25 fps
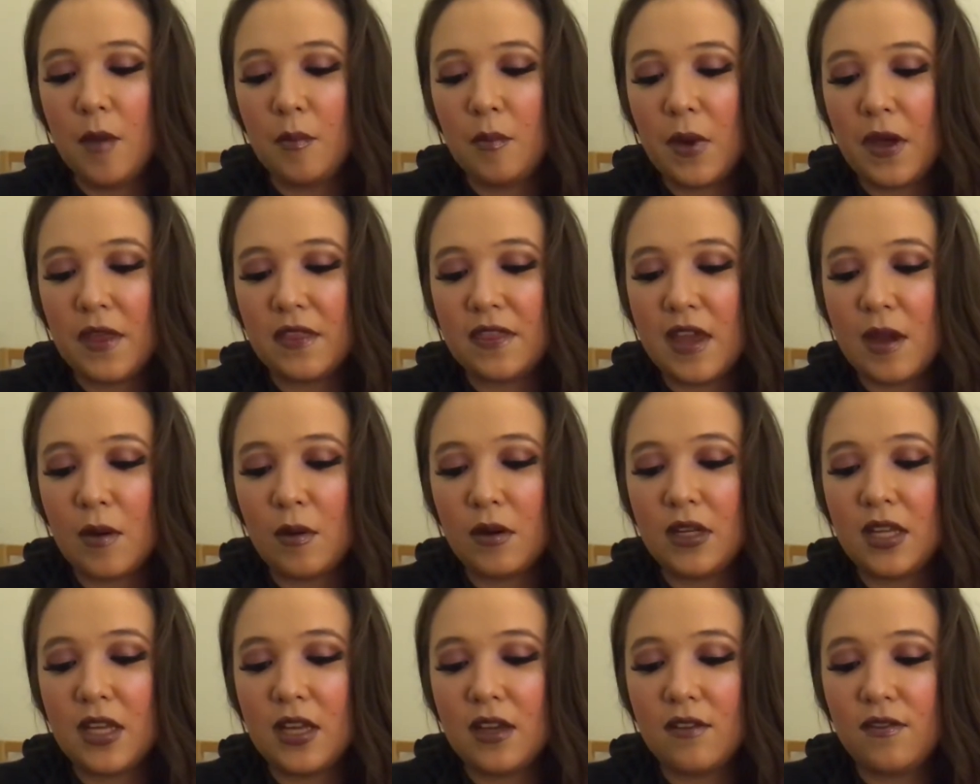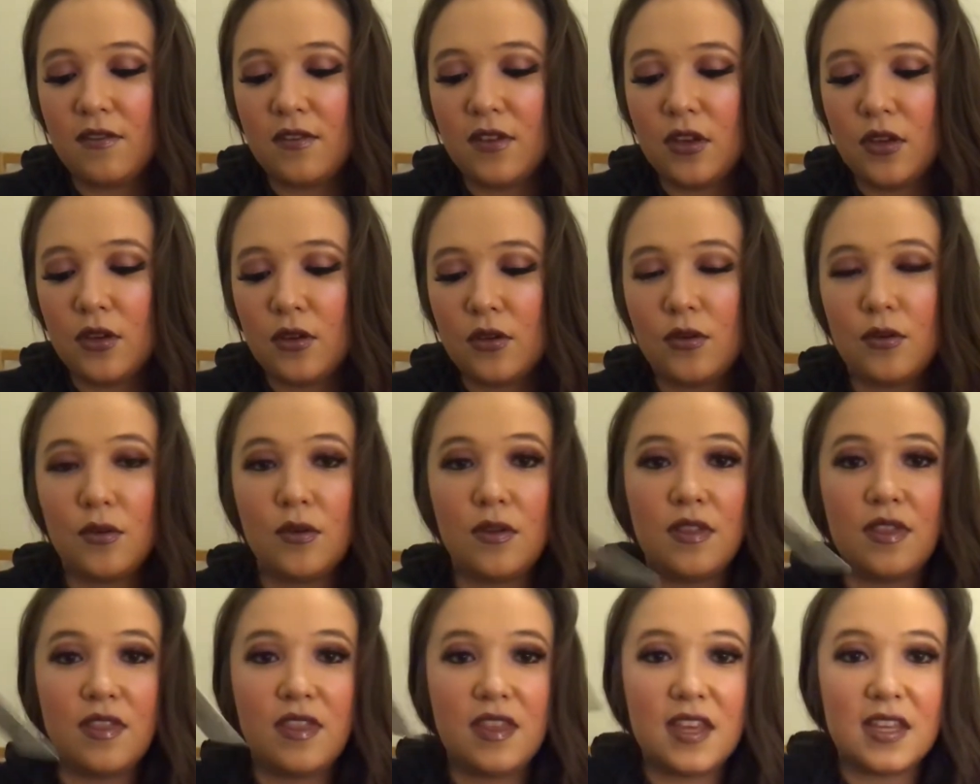But they would give
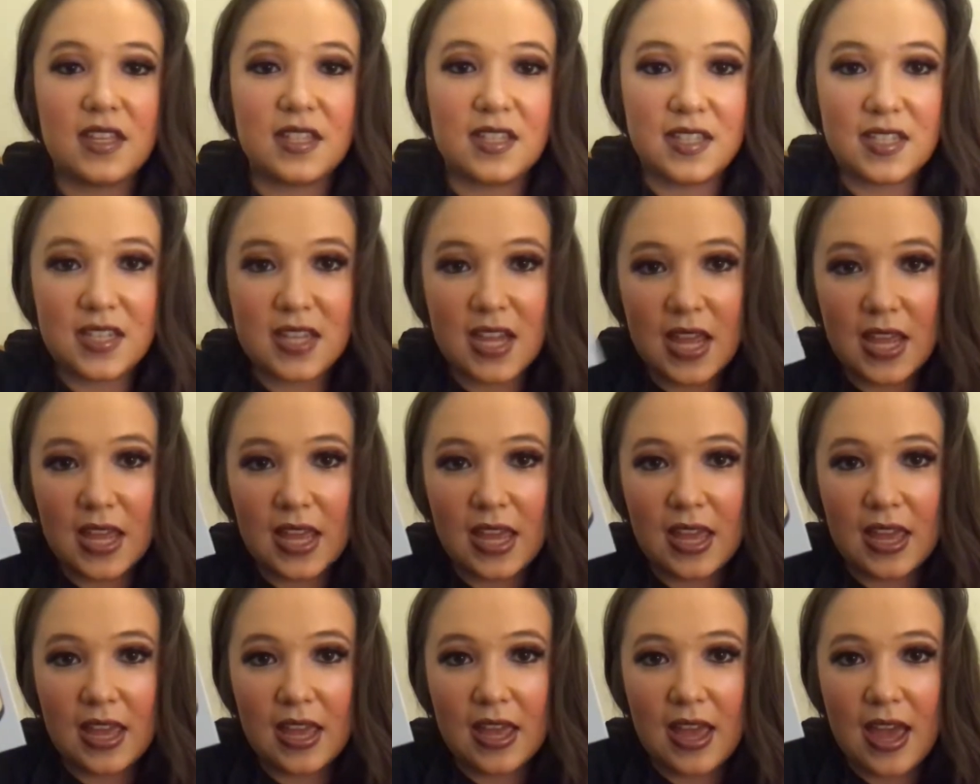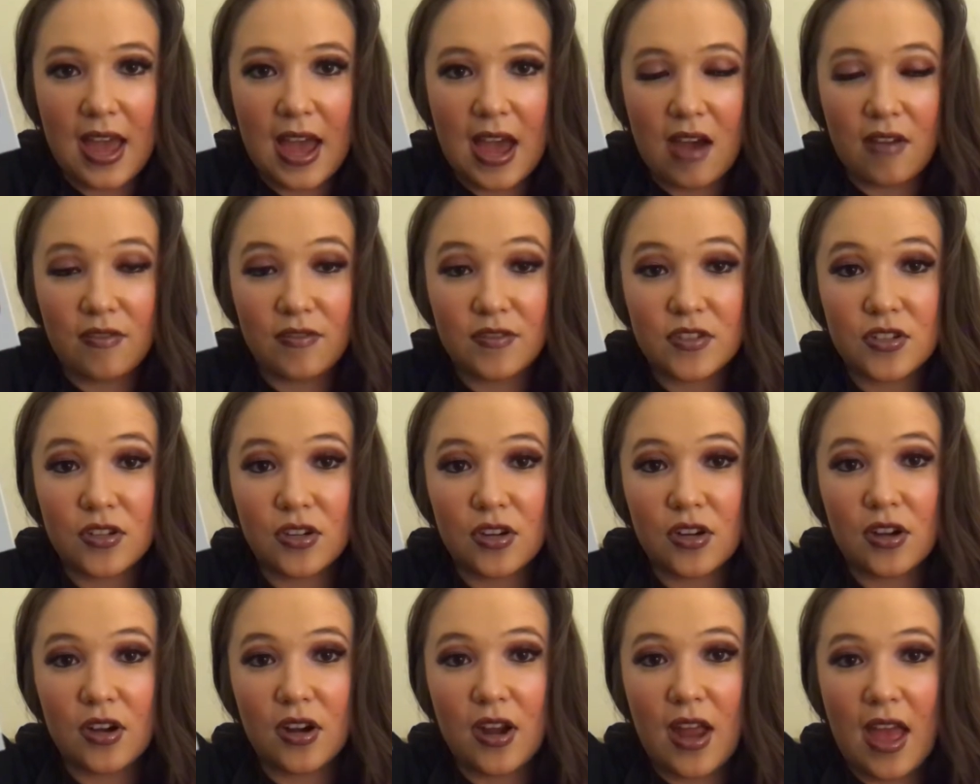you this ticket
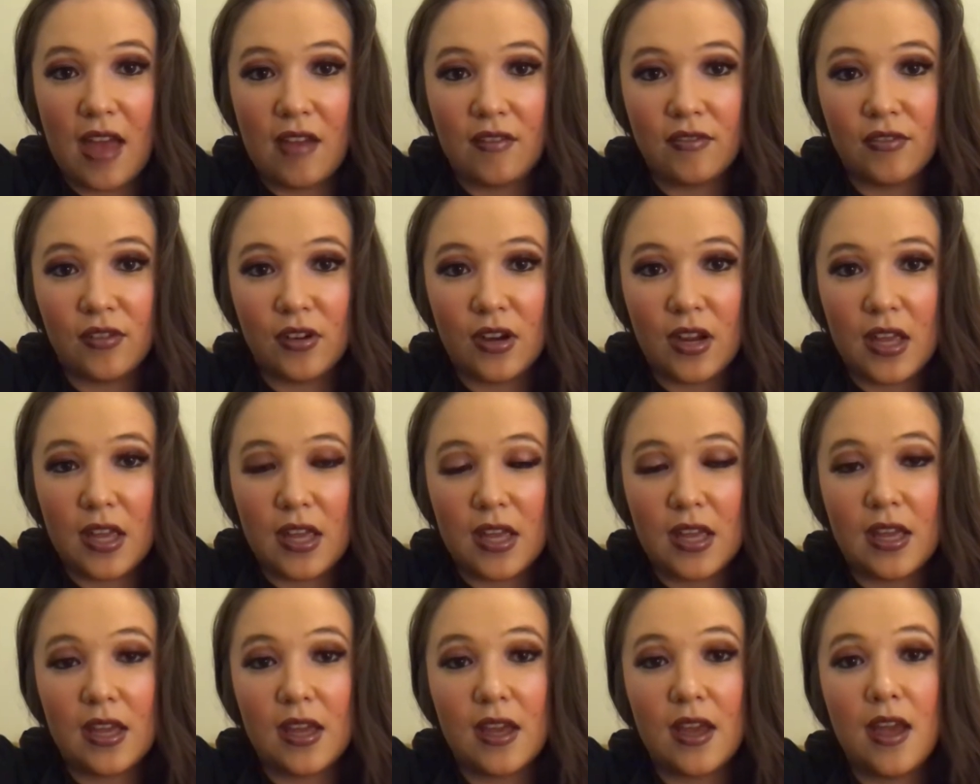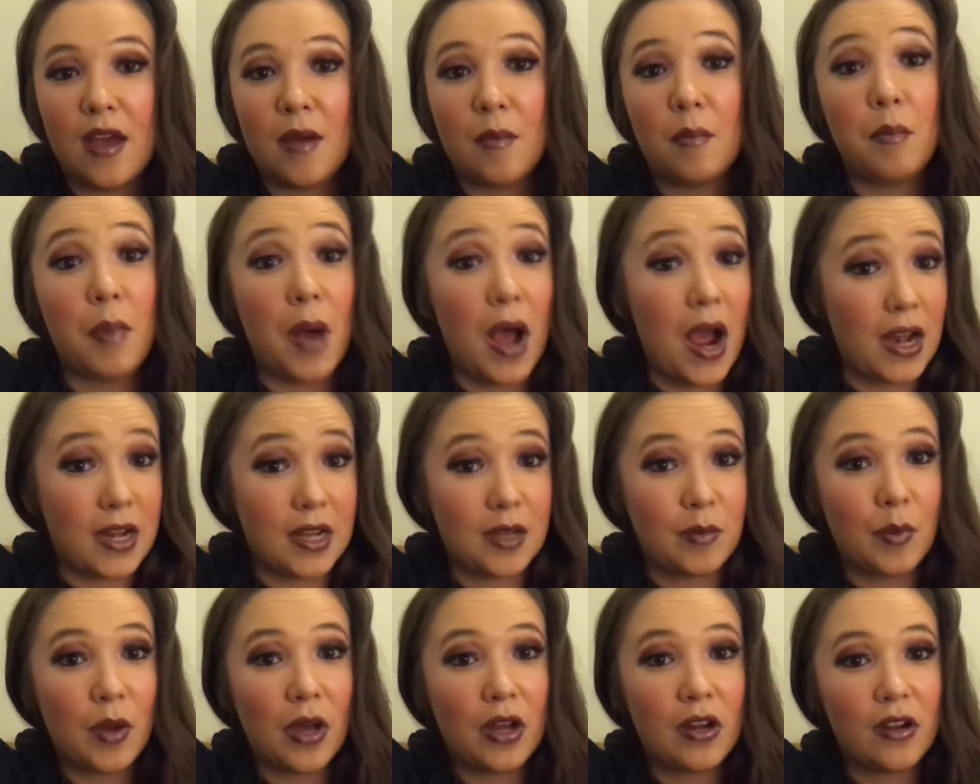after every
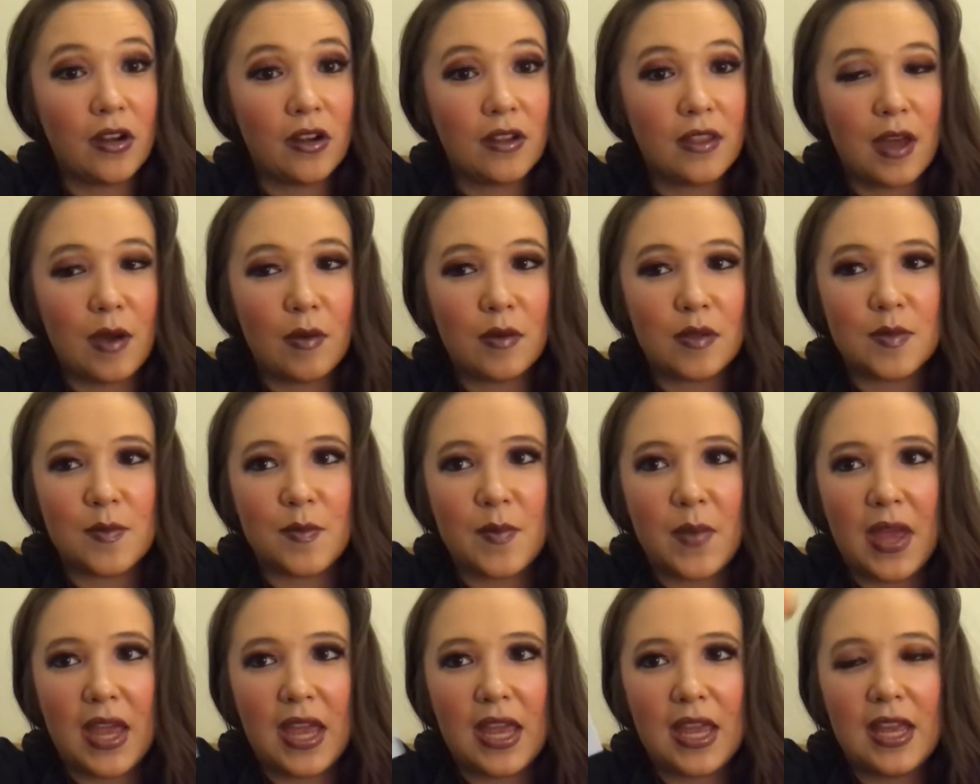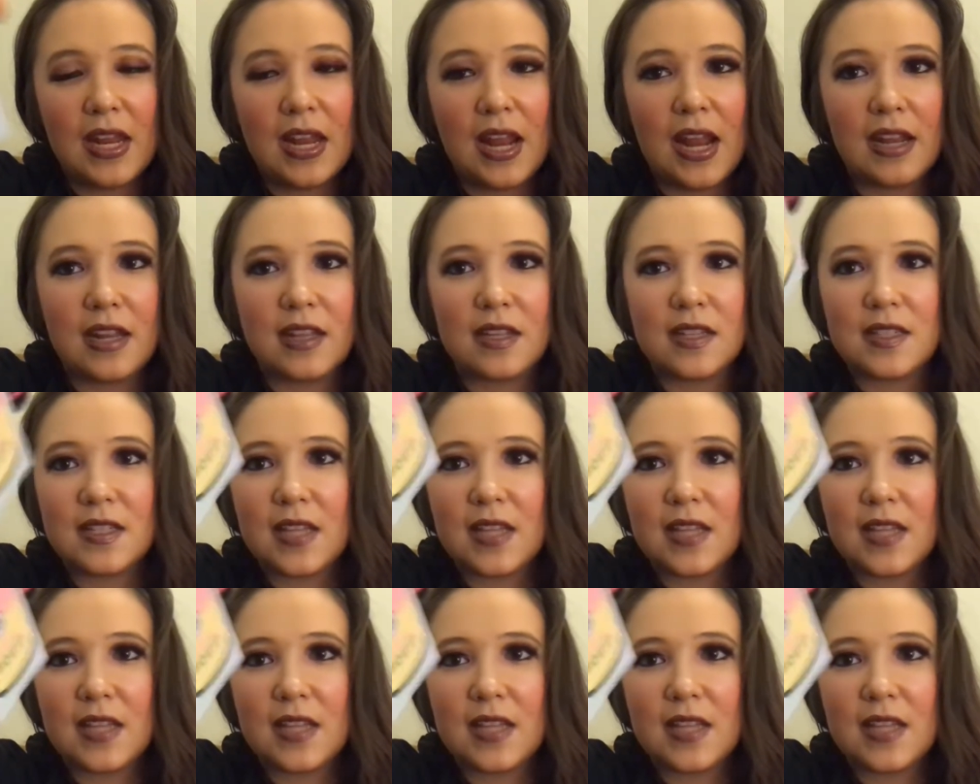body butter that was made, and it